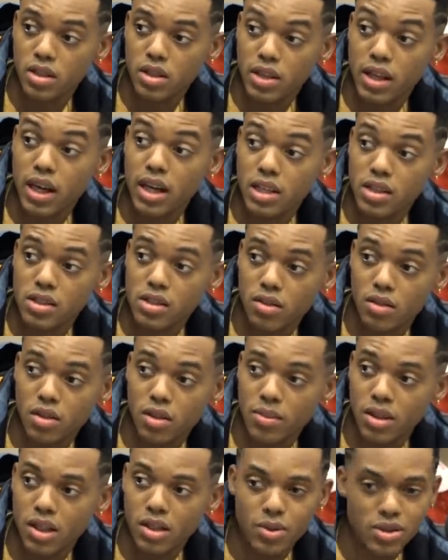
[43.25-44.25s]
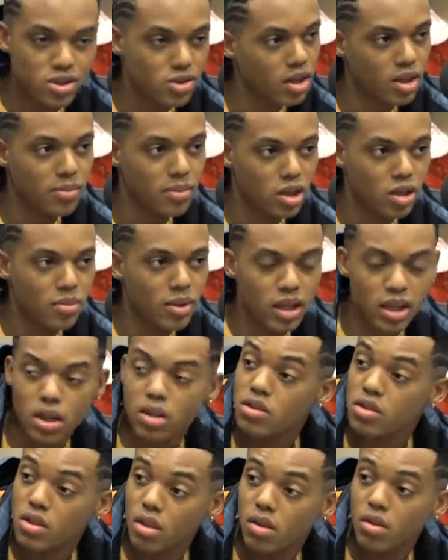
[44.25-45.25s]
in the nineties, you know what I mean? He wasn't mm-hmm. trying to be nobody
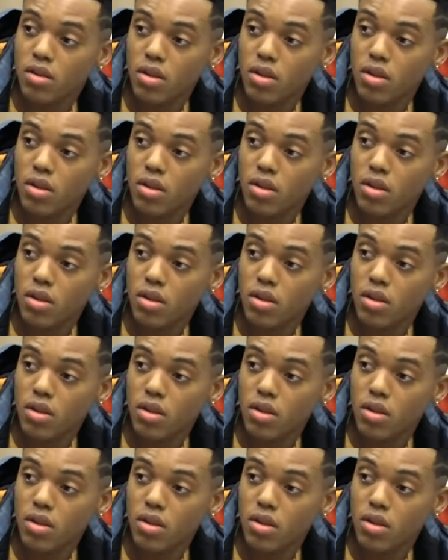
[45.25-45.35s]
else, so